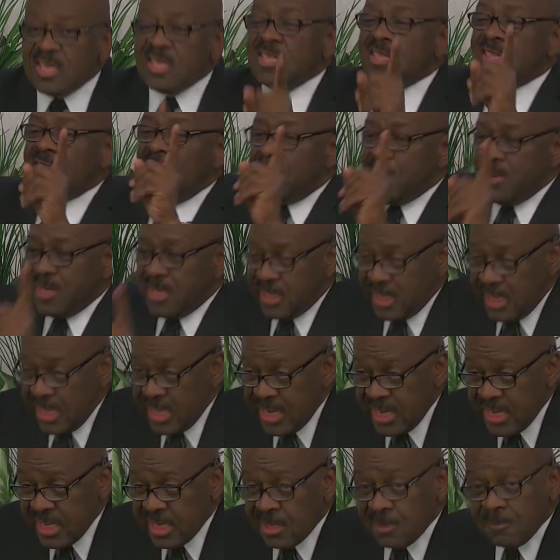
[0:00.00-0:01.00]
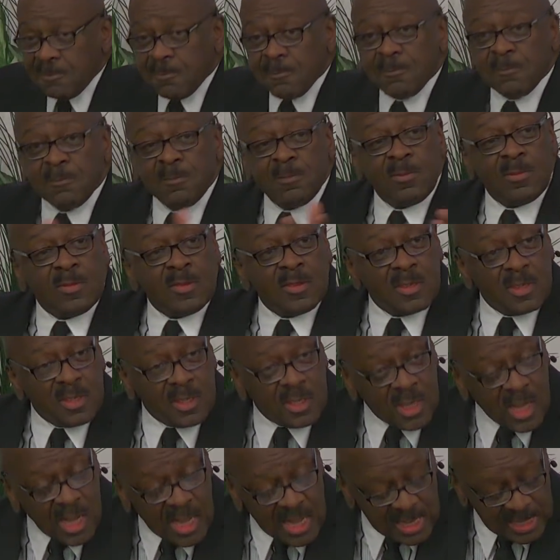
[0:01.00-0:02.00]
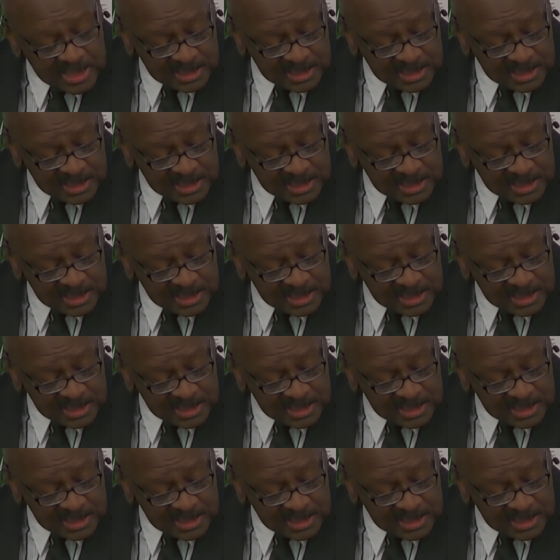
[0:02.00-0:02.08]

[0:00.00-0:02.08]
the beginning, God.